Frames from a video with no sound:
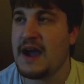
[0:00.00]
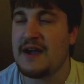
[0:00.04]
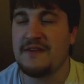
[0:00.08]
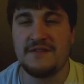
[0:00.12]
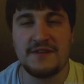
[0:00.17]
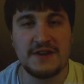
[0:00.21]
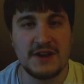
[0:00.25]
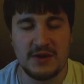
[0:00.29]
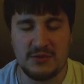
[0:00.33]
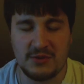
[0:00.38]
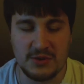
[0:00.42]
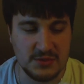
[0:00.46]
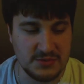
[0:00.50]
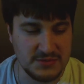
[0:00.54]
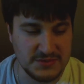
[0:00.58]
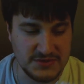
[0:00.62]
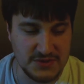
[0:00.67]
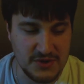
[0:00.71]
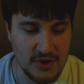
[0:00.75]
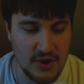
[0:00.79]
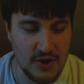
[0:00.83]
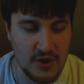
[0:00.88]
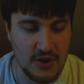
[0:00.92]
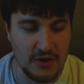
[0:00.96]
I forget what it was
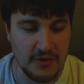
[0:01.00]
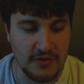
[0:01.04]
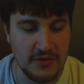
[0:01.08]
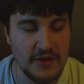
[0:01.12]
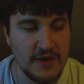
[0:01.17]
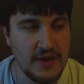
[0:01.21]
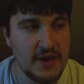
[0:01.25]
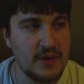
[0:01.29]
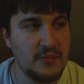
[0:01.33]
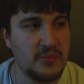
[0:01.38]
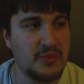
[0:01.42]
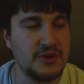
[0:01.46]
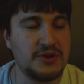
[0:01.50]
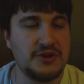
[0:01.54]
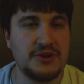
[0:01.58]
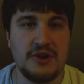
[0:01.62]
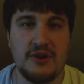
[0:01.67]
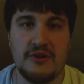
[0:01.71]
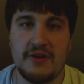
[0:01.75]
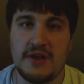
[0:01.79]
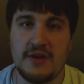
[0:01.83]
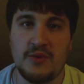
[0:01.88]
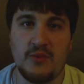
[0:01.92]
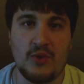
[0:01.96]
called, but you
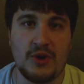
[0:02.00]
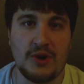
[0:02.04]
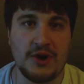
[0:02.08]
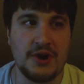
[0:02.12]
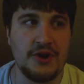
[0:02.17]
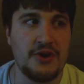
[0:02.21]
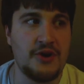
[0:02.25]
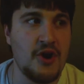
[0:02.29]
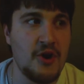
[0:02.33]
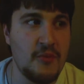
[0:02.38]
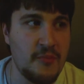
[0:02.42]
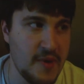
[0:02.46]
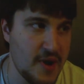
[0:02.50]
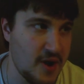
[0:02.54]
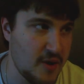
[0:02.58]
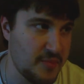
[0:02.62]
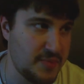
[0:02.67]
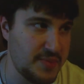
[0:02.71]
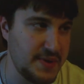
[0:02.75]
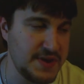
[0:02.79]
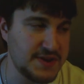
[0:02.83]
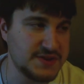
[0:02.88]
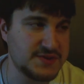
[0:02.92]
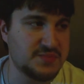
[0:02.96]
know, he won a Nobel
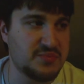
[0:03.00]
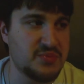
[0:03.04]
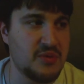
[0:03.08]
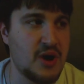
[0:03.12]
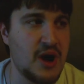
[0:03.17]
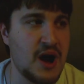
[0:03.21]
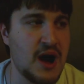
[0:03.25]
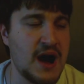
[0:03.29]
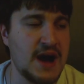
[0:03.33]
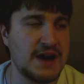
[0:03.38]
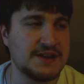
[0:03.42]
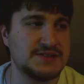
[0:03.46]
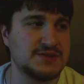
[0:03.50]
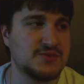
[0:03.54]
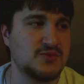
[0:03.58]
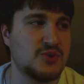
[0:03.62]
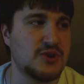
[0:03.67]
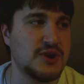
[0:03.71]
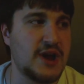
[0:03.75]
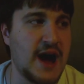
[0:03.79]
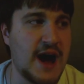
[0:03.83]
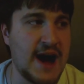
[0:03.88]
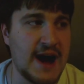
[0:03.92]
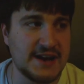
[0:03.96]
Peace Prize, he
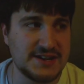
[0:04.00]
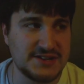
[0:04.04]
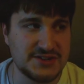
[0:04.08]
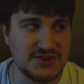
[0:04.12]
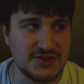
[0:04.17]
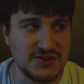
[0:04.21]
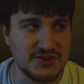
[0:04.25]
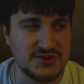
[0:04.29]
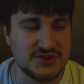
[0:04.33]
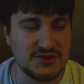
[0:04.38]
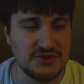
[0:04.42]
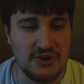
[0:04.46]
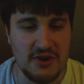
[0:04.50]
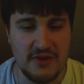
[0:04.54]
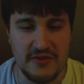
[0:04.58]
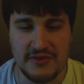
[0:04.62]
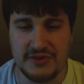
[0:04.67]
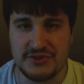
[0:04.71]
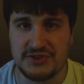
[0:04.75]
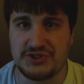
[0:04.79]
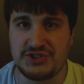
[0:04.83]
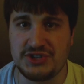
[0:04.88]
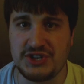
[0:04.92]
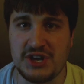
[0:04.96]
won Oscars and all
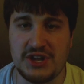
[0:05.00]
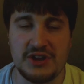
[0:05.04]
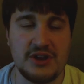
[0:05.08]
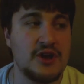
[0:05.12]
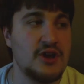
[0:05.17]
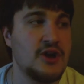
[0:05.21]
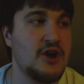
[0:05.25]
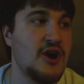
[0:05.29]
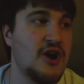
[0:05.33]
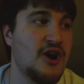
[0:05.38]
this shit.